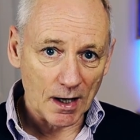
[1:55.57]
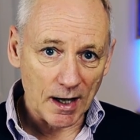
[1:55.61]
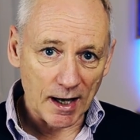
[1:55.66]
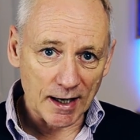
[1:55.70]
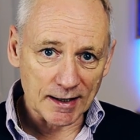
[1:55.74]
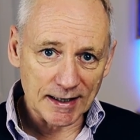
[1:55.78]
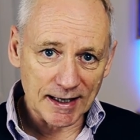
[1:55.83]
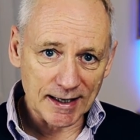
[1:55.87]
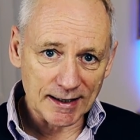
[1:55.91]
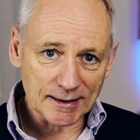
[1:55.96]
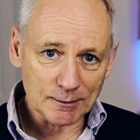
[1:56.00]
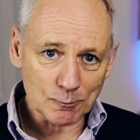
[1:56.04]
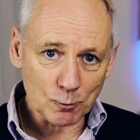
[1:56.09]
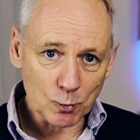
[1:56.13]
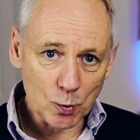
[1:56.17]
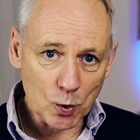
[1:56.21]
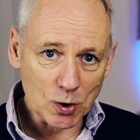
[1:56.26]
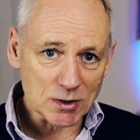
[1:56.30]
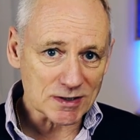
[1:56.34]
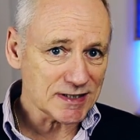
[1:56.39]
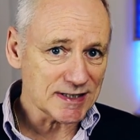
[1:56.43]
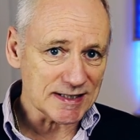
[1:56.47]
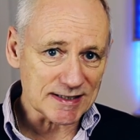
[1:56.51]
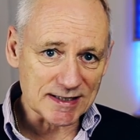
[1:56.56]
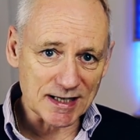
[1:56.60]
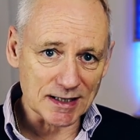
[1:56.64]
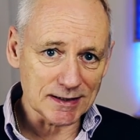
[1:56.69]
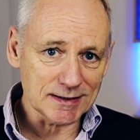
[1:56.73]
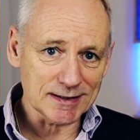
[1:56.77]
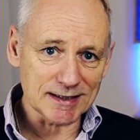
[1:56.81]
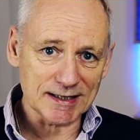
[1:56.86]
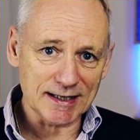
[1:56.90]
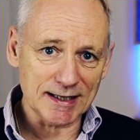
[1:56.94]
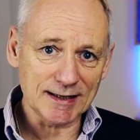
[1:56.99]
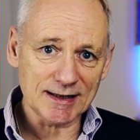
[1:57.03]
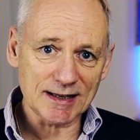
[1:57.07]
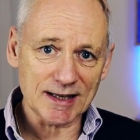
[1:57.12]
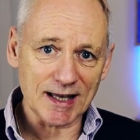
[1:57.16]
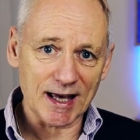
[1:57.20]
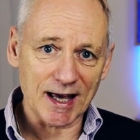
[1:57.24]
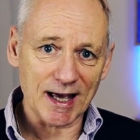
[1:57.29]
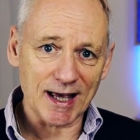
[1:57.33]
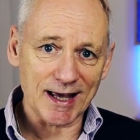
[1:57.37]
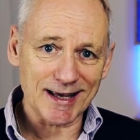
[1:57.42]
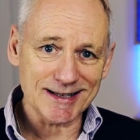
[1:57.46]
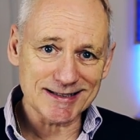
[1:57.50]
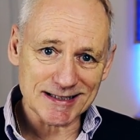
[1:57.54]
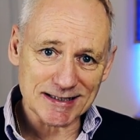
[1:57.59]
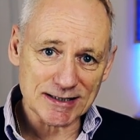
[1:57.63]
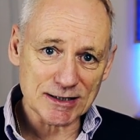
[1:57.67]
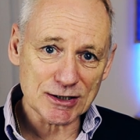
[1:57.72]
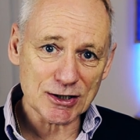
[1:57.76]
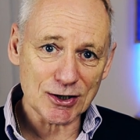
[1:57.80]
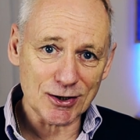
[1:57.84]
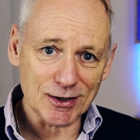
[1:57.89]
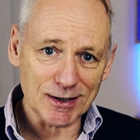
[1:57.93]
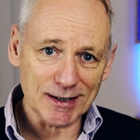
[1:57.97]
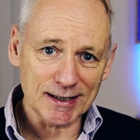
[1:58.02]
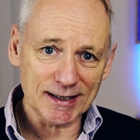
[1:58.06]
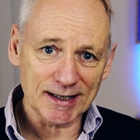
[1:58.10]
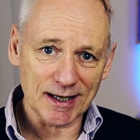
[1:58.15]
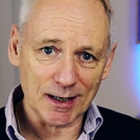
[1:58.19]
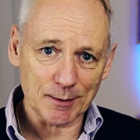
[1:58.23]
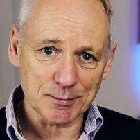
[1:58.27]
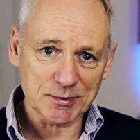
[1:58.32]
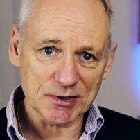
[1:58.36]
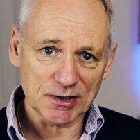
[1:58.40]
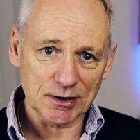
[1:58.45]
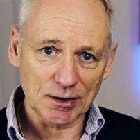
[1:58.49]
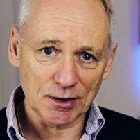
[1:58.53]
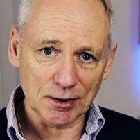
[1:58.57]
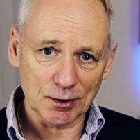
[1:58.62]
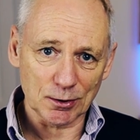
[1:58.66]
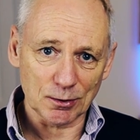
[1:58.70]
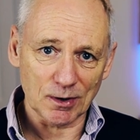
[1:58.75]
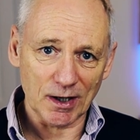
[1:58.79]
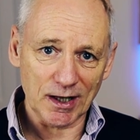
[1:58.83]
And then what sits underneath that is entirely up to you.